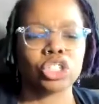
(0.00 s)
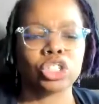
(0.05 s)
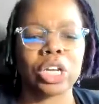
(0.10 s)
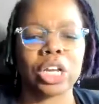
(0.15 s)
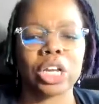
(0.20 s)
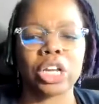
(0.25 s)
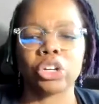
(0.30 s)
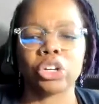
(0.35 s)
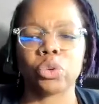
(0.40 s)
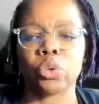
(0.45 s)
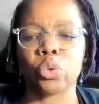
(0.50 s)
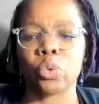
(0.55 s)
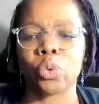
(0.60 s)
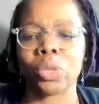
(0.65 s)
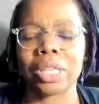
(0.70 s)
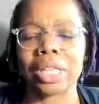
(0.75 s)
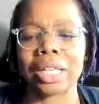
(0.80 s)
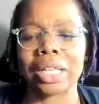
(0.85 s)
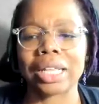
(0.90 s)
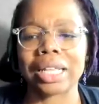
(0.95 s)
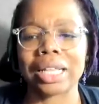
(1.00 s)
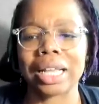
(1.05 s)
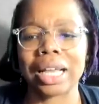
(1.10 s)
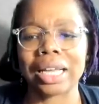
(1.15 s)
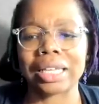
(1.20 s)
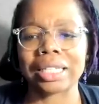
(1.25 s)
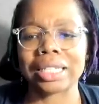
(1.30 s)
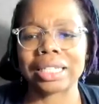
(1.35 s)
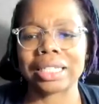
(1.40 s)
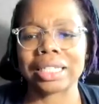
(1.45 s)
was a cold day in
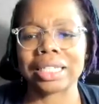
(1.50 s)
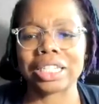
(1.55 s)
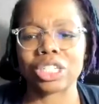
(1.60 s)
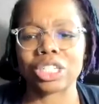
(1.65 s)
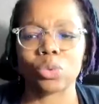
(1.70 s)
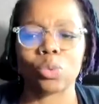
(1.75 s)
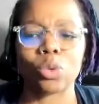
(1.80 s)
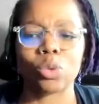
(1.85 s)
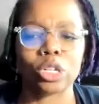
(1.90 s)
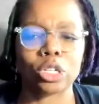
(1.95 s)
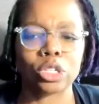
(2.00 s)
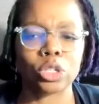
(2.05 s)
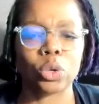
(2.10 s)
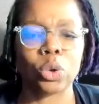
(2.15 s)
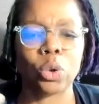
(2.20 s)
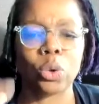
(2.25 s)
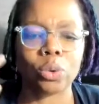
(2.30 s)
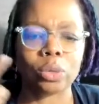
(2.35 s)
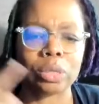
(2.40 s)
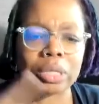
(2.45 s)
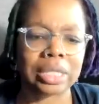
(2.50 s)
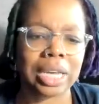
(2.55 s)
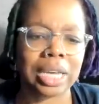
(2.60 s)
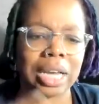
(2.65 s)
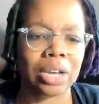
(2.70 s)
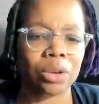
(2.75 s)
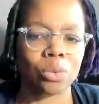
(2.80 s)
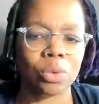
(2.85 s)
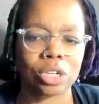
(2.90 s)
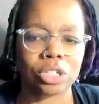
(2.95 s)
Washington, D.C. The
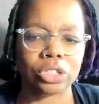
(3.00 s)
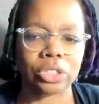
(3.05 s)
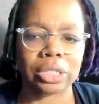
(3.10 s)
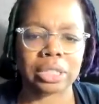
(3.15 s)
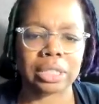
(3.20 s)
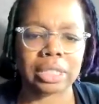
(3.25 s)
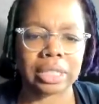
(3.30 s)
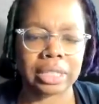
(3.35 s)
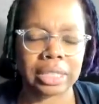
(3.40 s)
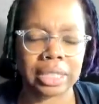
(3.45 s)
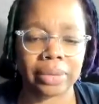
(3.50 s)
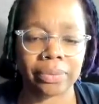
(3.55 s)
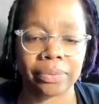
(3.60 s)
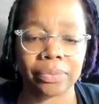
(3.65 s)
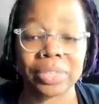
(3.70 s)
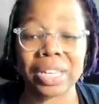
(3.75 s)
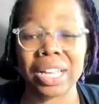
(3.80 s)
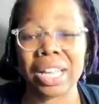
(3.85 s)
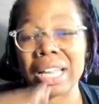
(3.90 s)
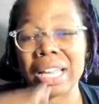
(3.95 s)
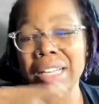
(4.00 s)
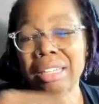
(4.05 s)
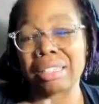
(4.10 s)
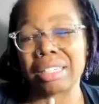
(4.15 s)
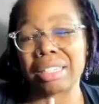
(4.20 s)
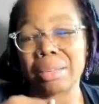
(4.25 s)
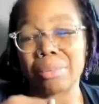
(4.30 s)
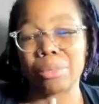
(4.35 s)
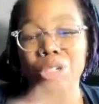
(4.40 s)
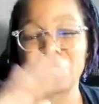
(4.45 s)
temperature was about 20 degrees
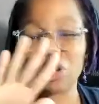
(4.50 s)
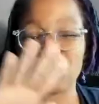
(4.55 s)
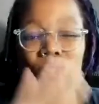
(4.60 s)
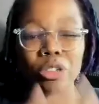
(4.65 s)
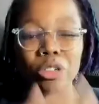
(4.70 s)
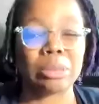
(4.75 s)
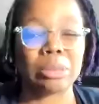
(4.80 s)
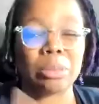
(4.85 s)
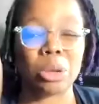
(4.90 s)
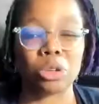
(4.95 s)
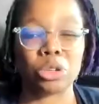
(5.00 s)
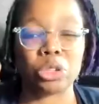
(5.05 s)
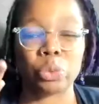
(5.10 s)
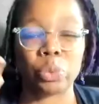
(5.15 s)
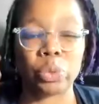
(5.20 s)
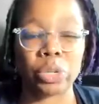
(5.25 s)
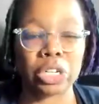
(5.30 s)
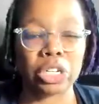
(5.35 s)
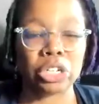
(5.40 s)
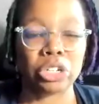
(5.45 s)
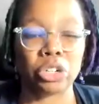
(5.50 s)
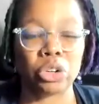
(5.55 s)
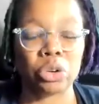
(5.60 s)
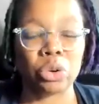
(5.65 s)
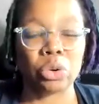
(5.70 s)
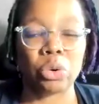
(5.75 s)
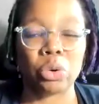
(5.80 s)
Fahrenheit. Very frigid.